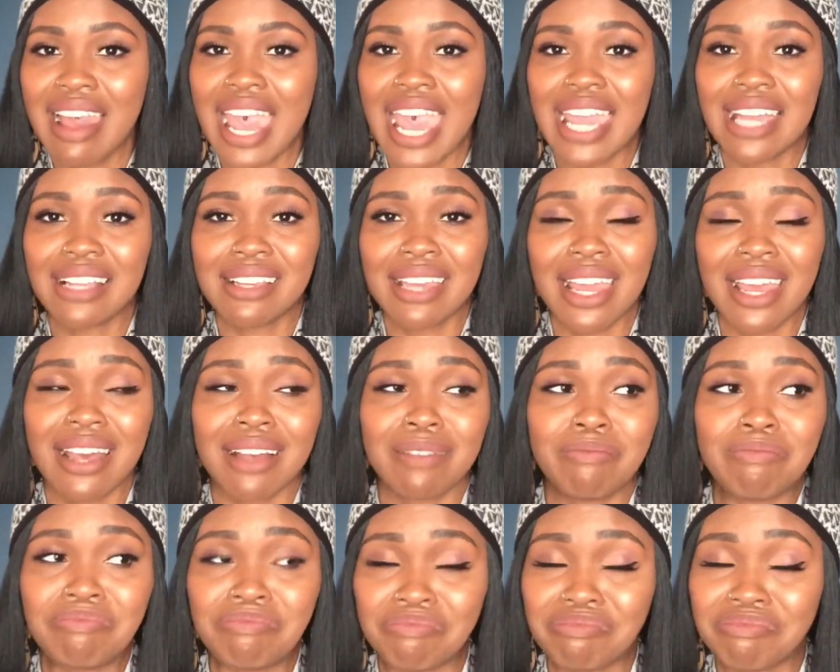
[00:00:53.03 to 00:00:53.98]
And yeah,
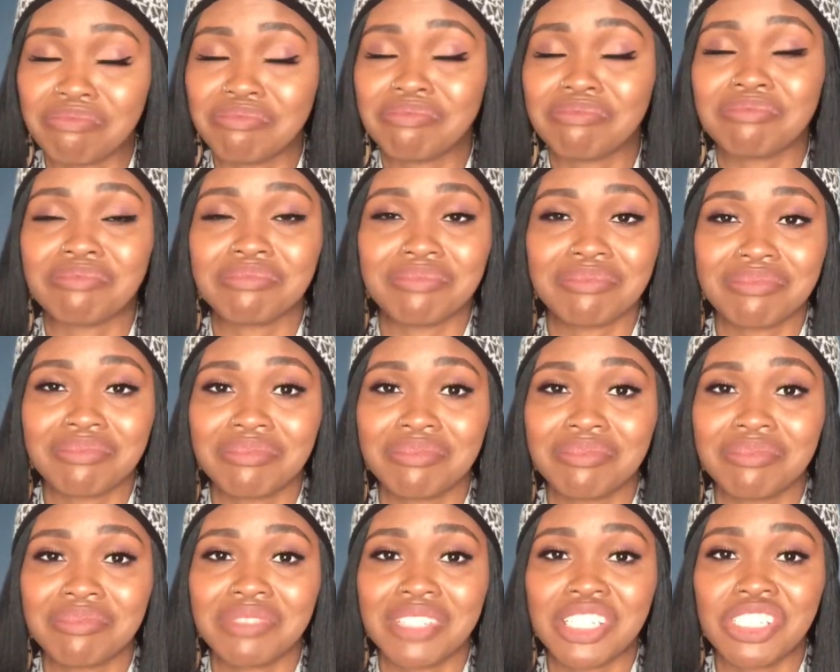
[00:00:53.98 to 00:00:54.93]

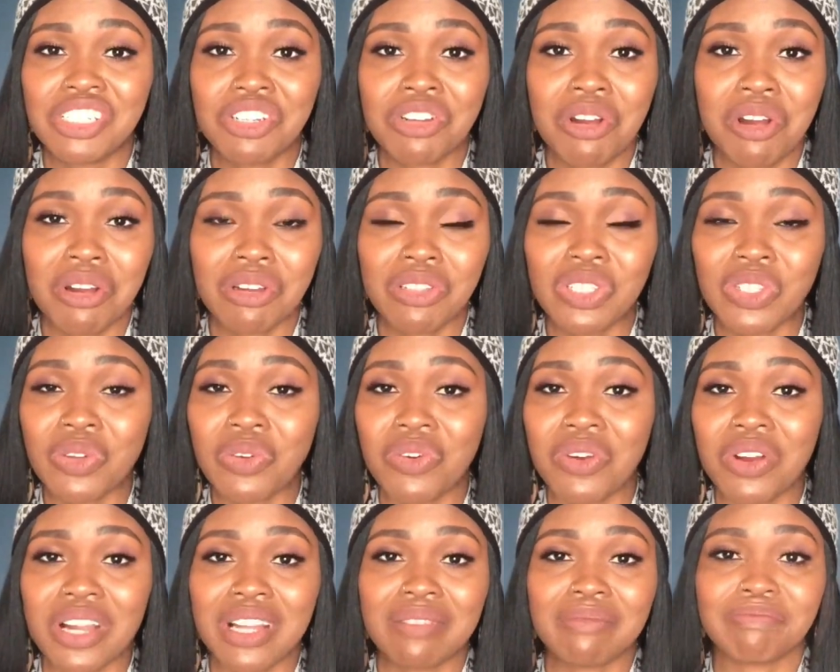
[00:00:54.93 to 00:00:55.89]
this your girl
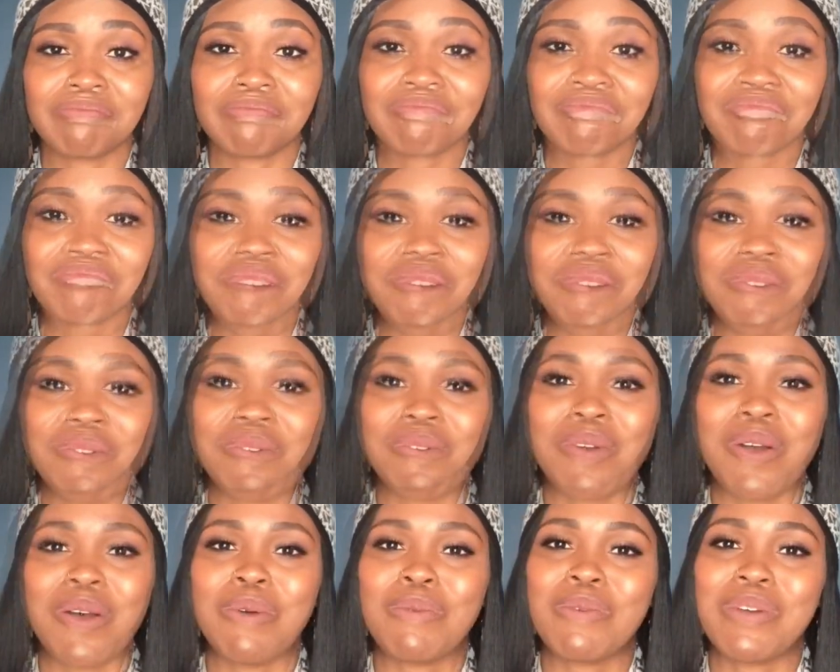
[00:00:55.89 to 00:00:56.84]
story. I
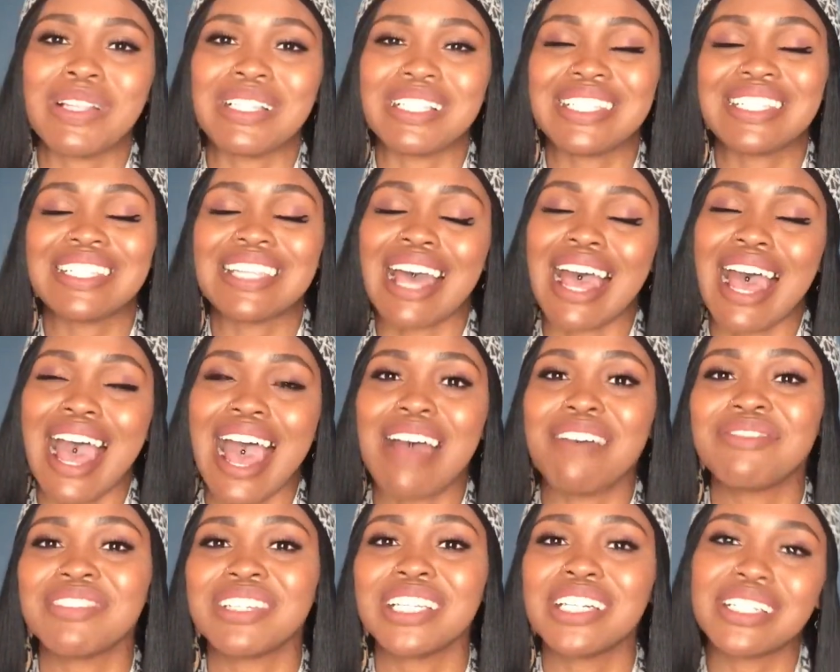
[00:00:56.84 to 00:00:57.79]
know when
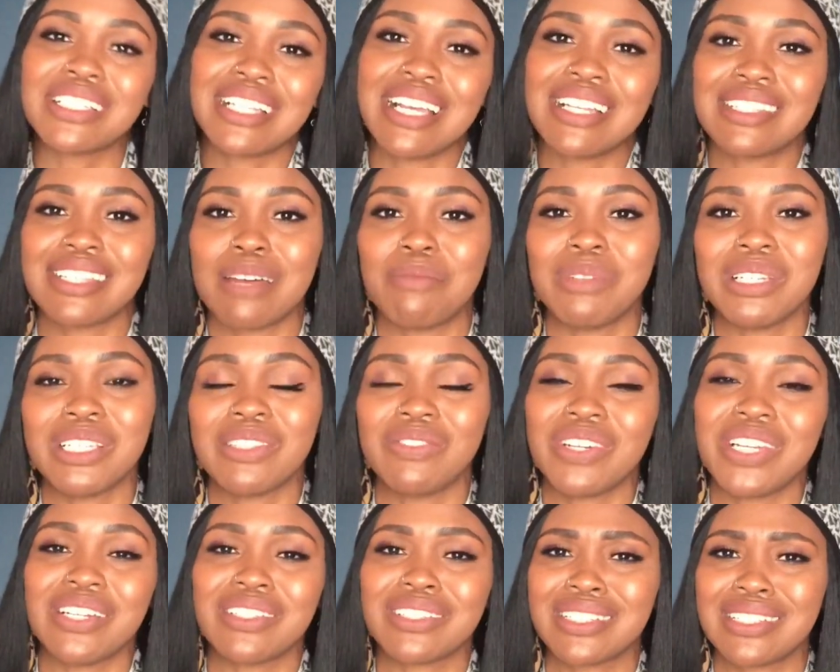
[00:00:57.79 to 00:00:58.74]
I've looked at some of these
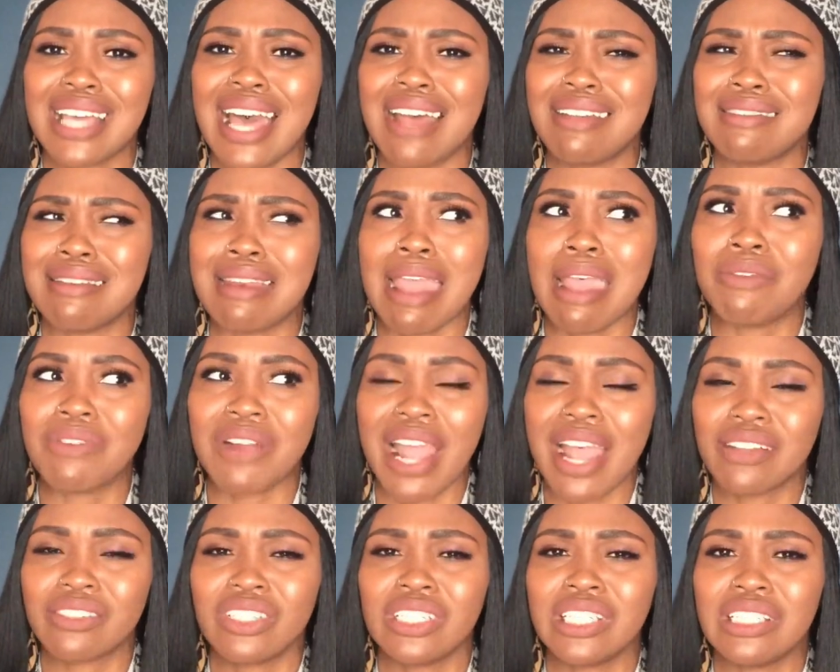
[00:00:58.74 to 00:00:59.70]
videos, because I never
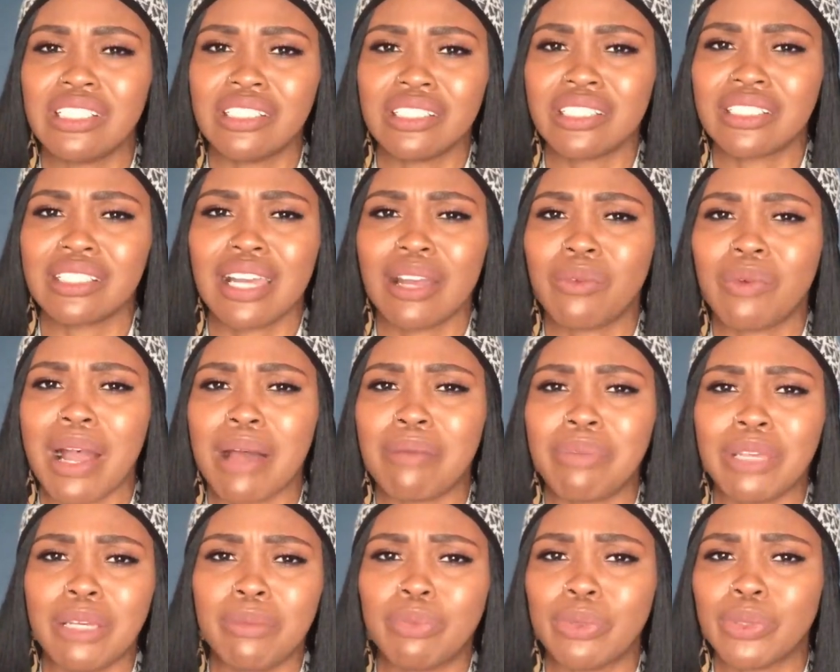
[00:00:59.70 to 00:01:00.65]
actually looked at why
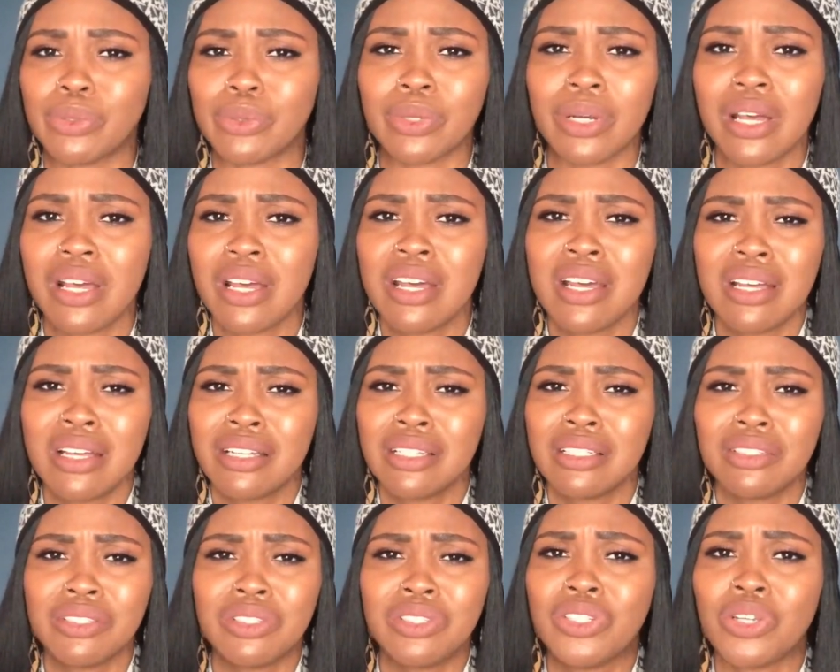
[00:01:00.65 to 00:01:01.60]
people
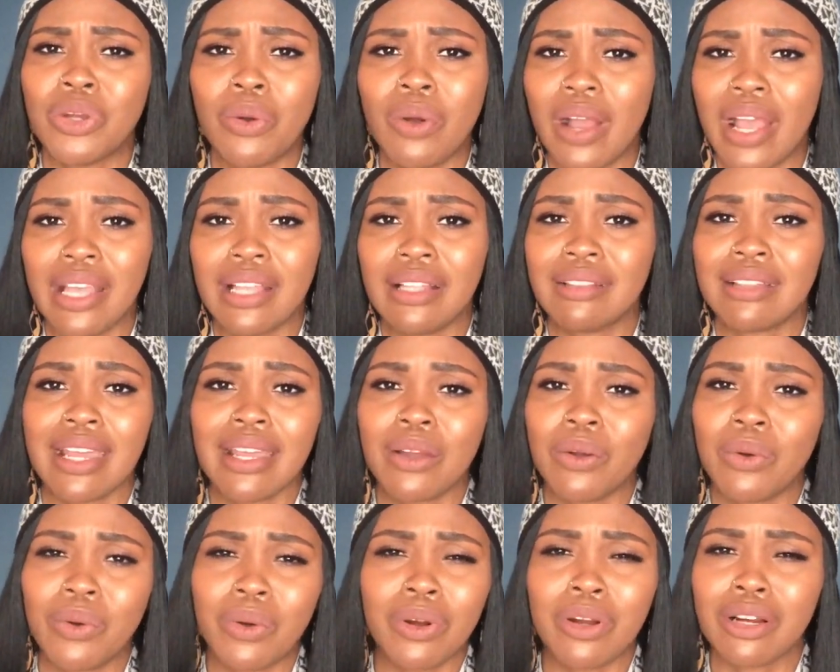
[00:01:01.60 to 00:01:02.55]
joined they
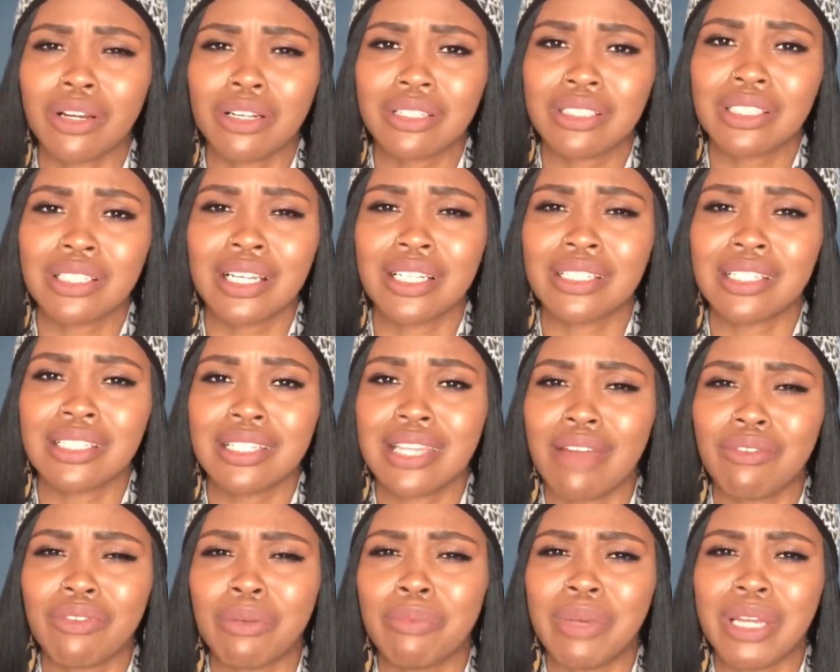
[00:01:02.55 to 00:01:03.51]
orgs, because it's
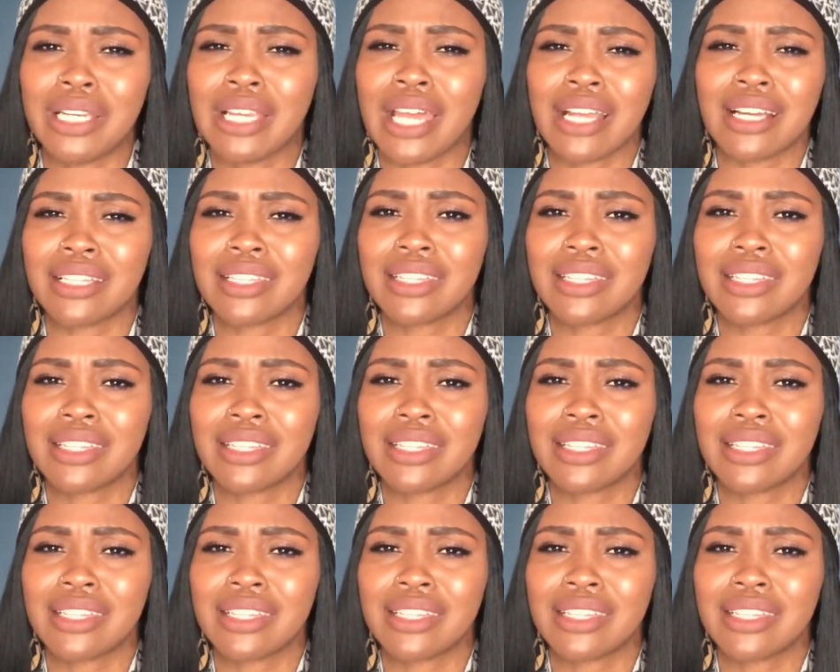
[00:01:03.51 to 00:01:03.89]
never been like a